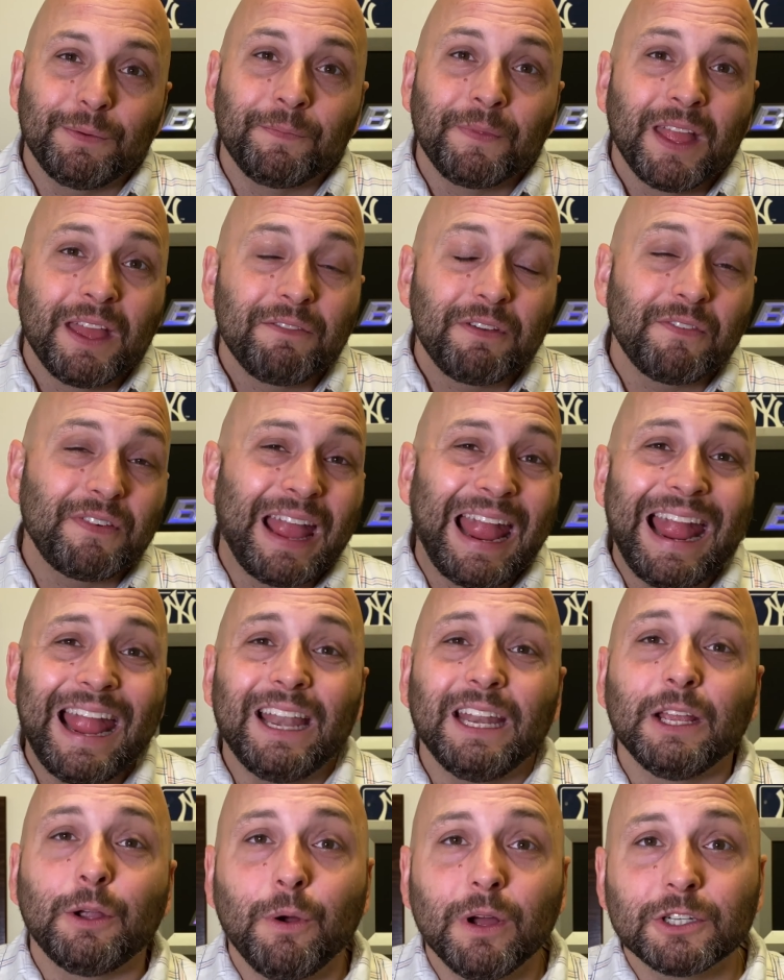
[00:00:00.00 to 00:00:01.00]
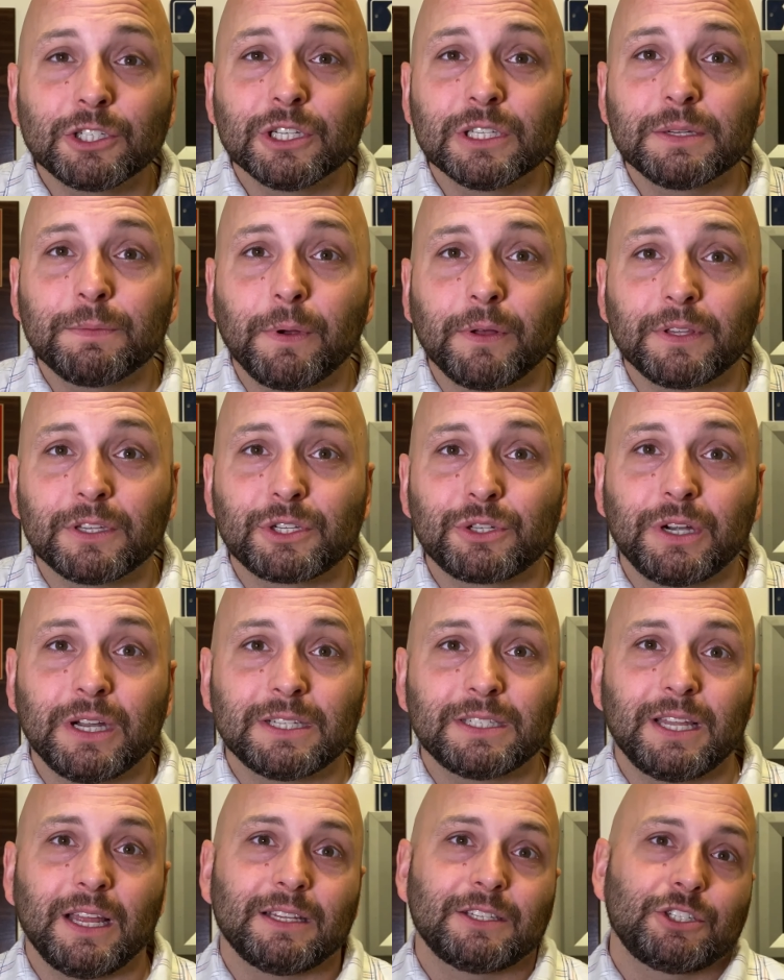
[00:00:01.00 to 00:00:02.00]
If you have any questions about the
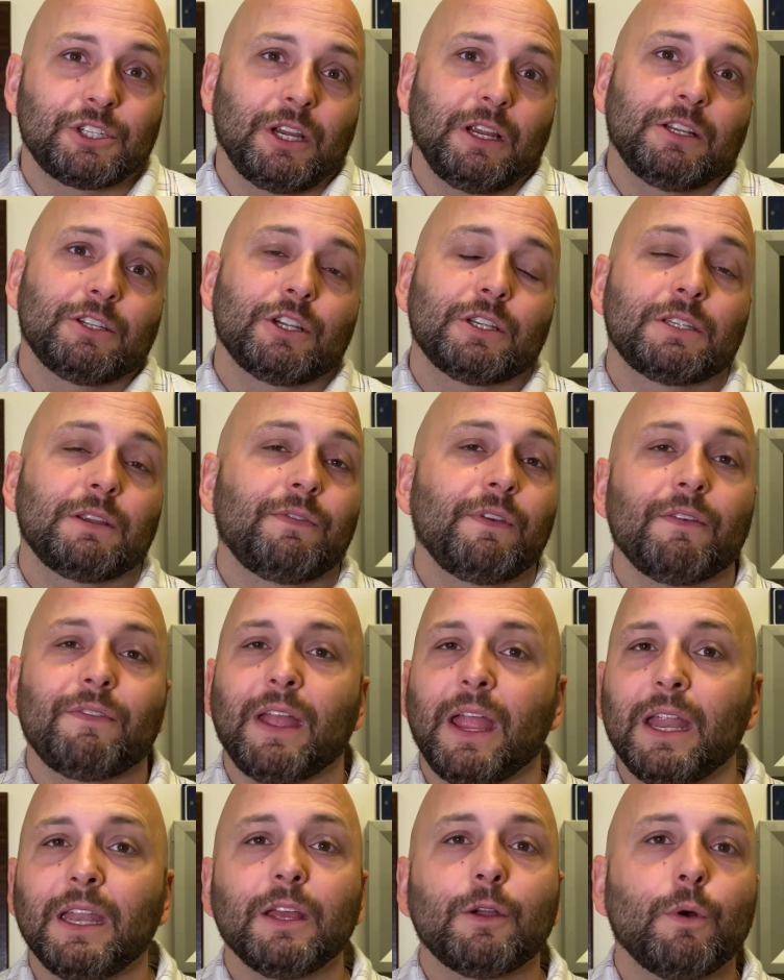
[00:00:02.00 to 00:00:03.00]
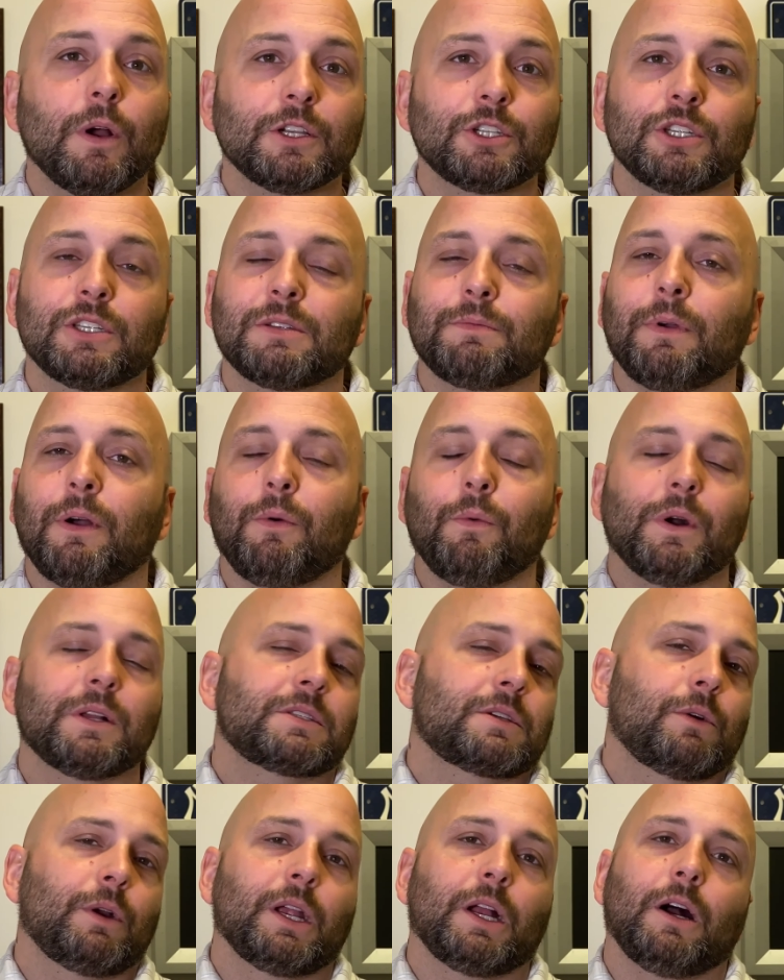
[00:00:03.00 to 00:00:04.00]
stress test changes, if you have any questions about what's
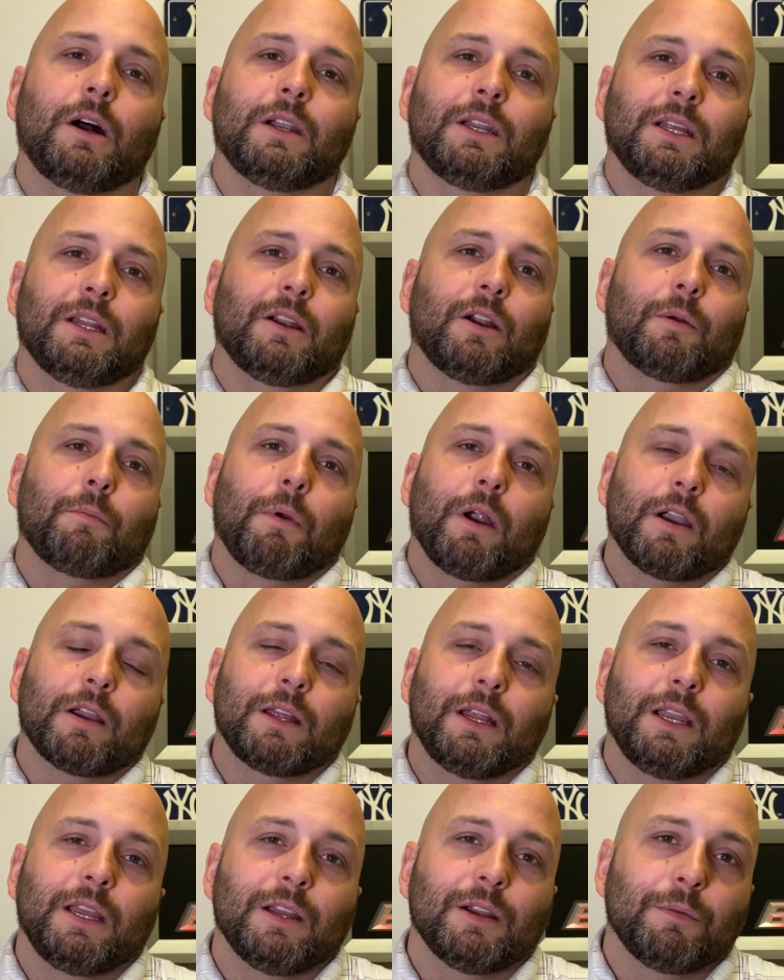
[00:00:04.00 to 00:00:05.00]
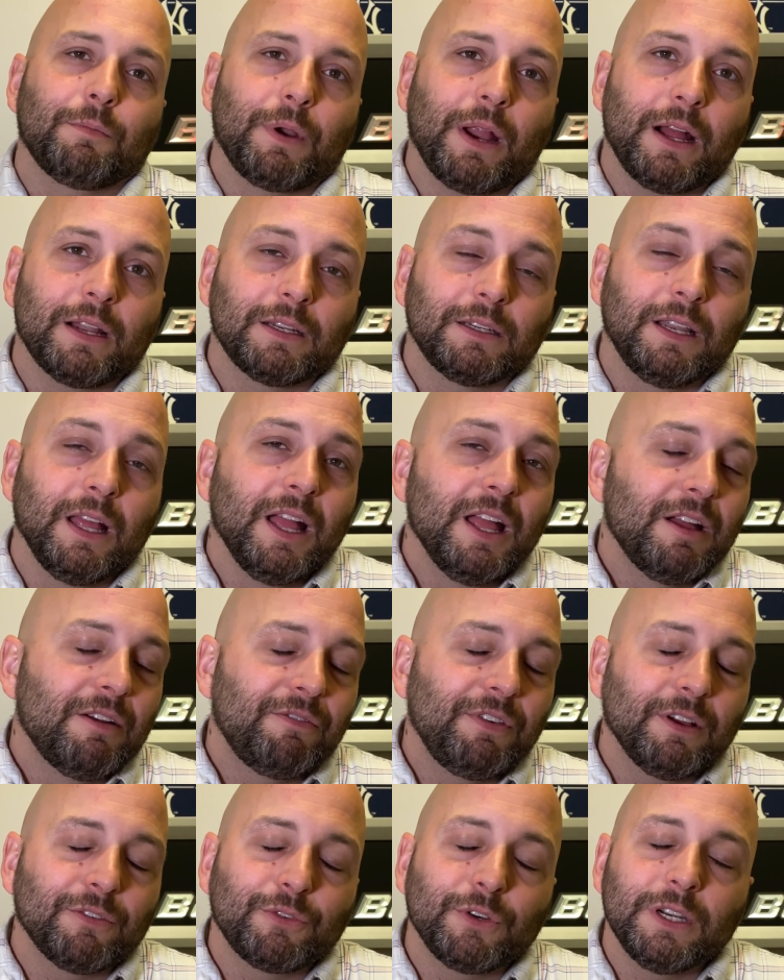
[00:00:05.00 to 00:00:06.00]
going on in our market here in Brandon,
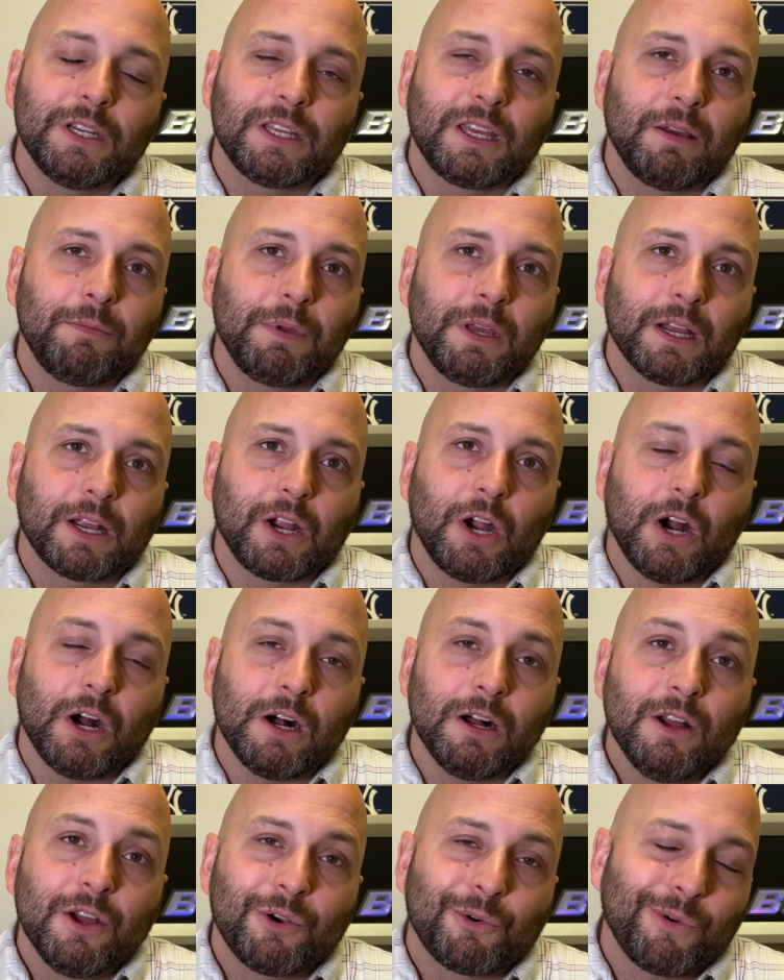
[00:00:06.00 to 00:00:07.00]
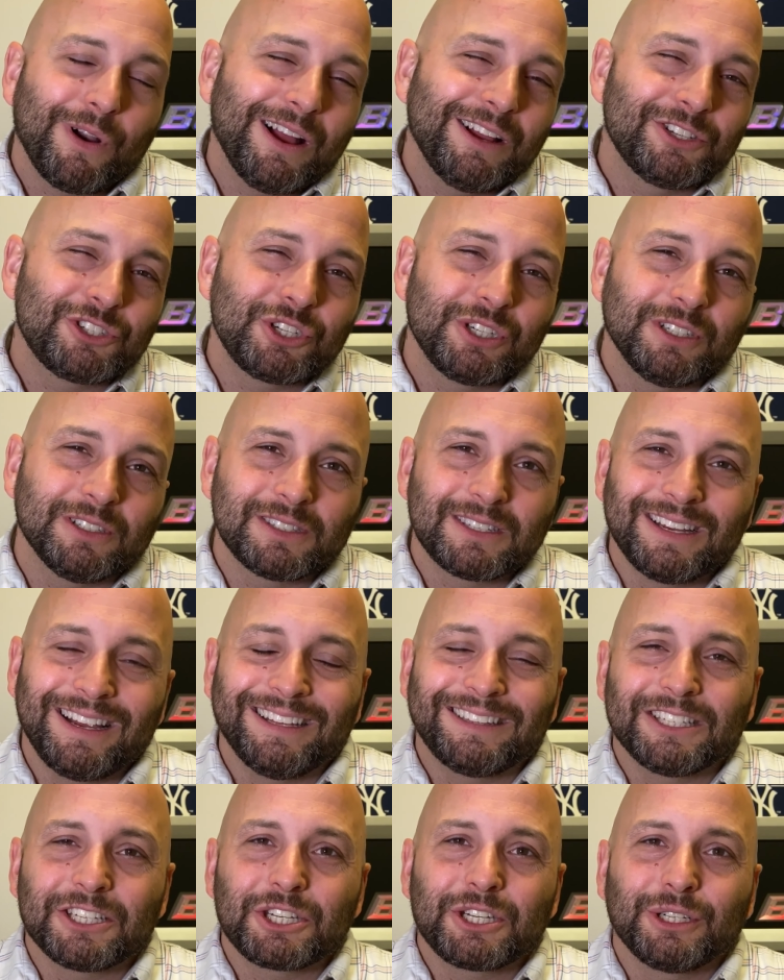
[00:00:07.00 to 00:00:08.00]
feel free to give me a call. Ryan Shields
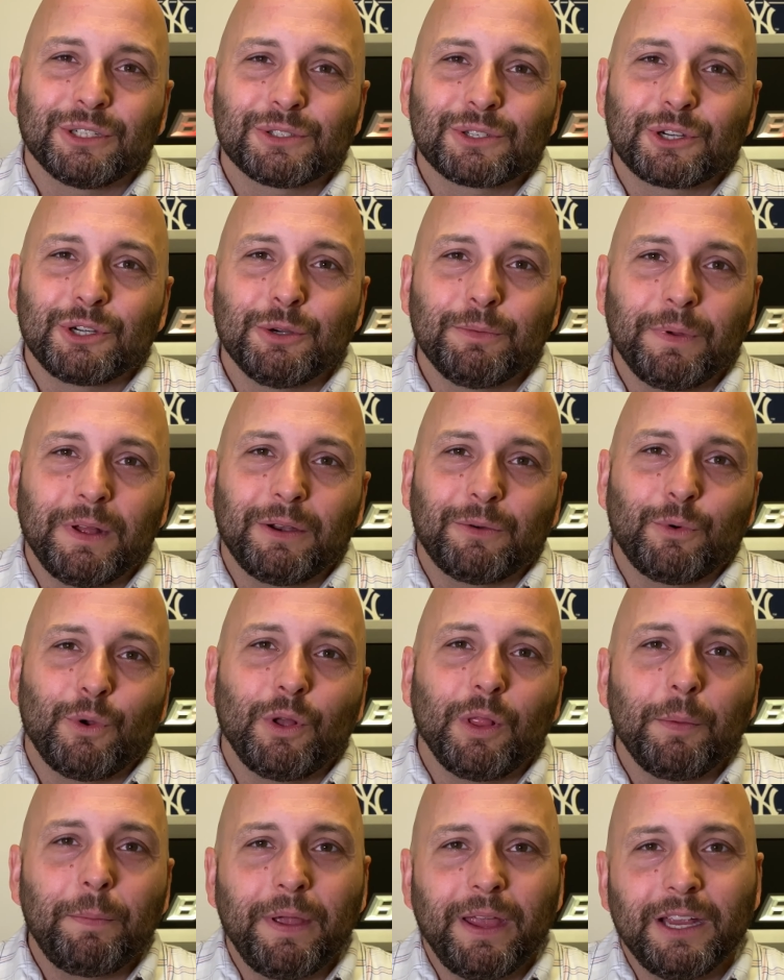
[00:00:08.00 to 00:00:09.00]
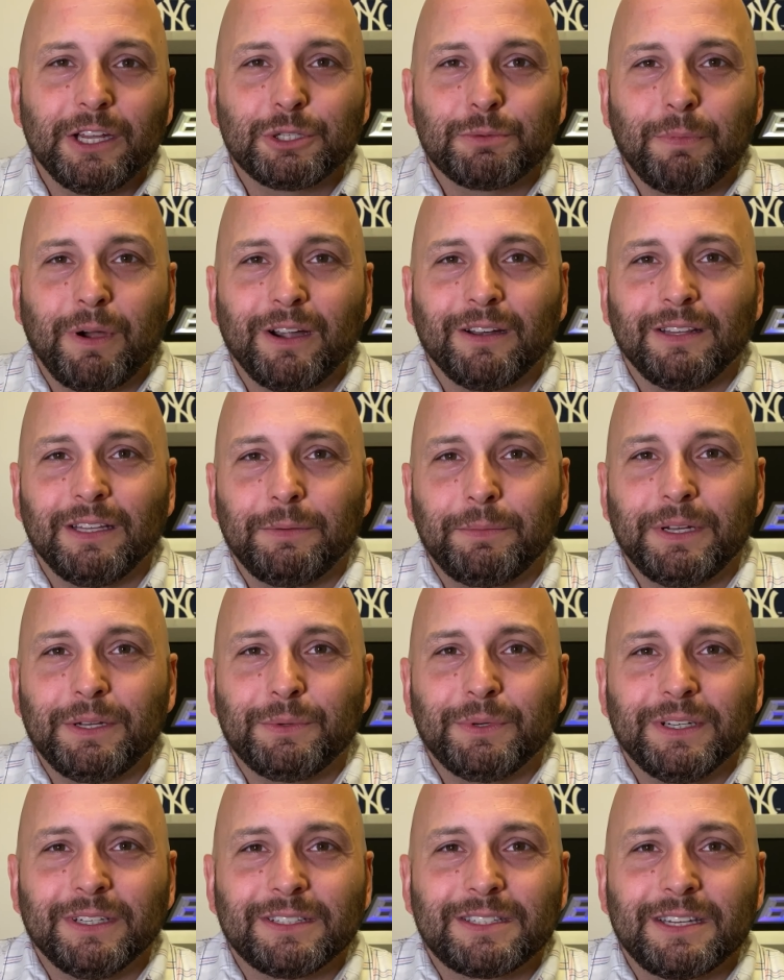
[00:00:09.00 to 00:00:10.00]
at the Shields Group at Royal LePage Martin Liberty
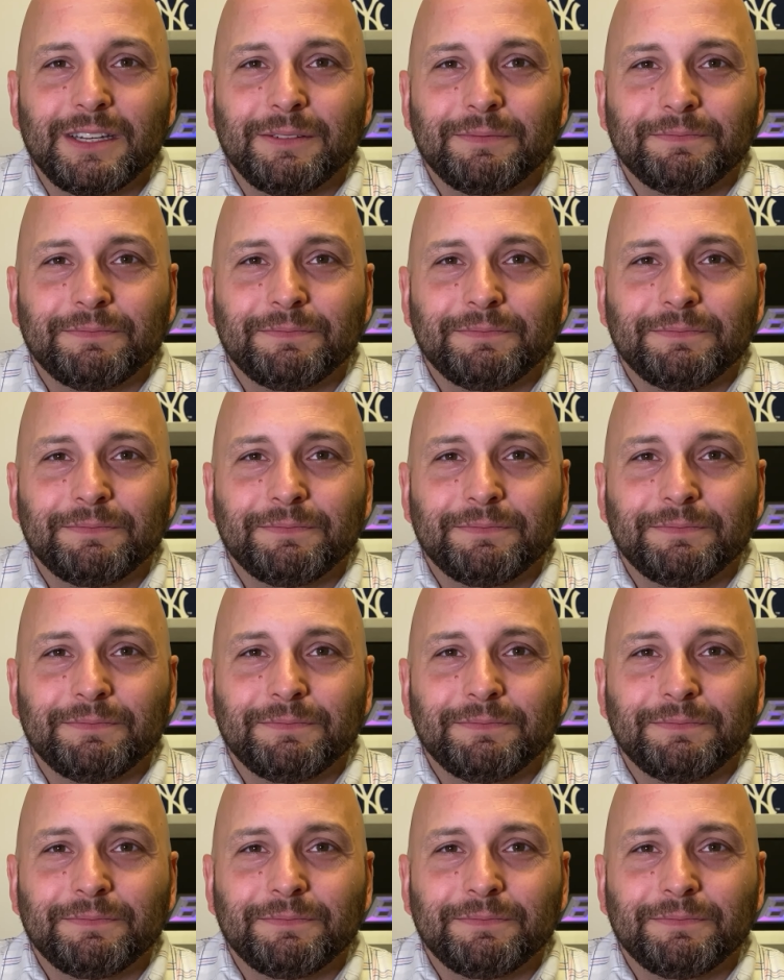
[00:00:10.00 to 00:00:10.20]
Realty.